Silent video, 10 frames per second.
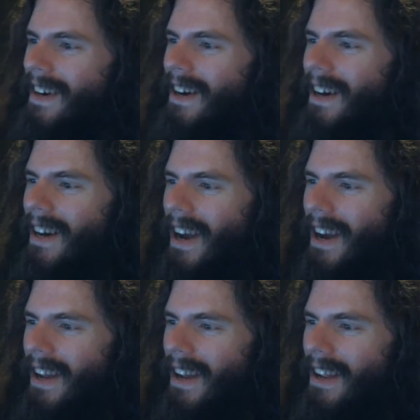uh,
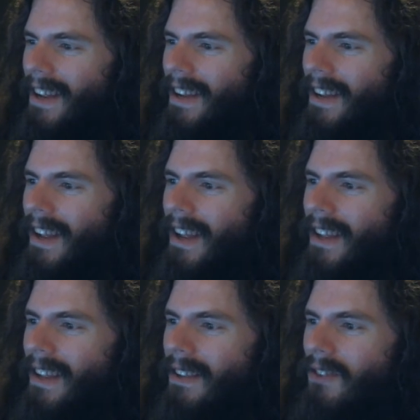
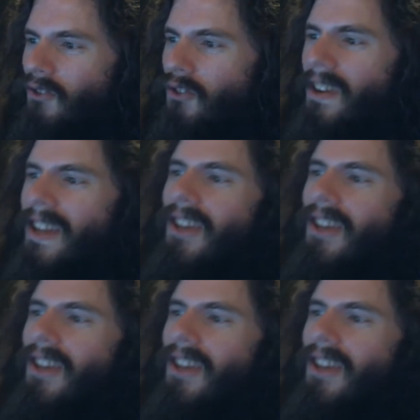treat